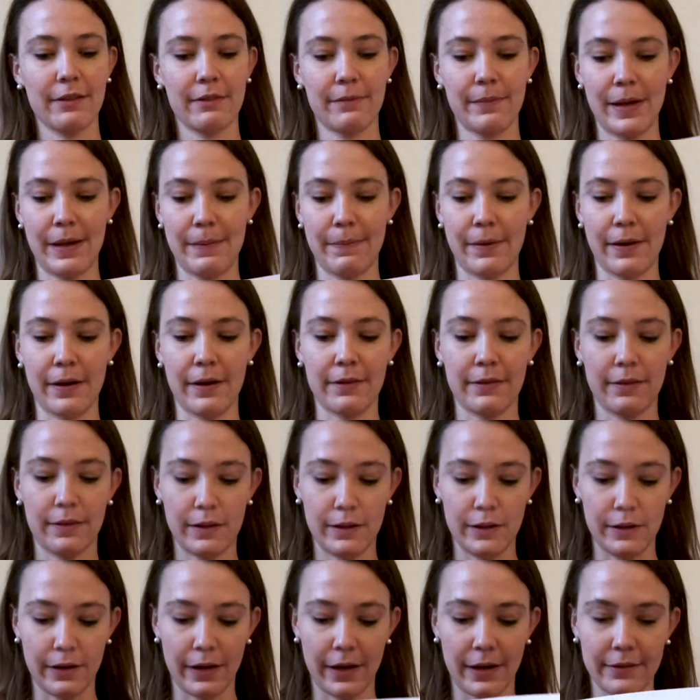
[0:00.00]
paper so that
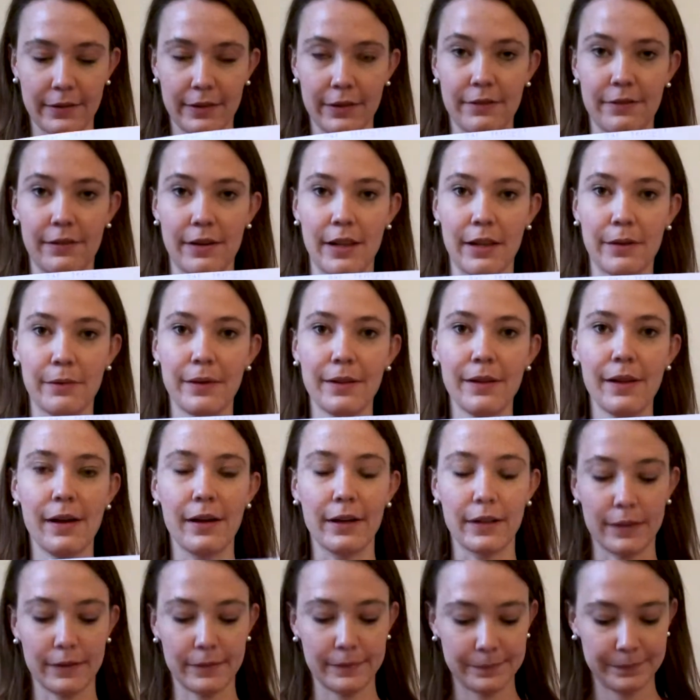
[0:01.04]
you guys can follow along.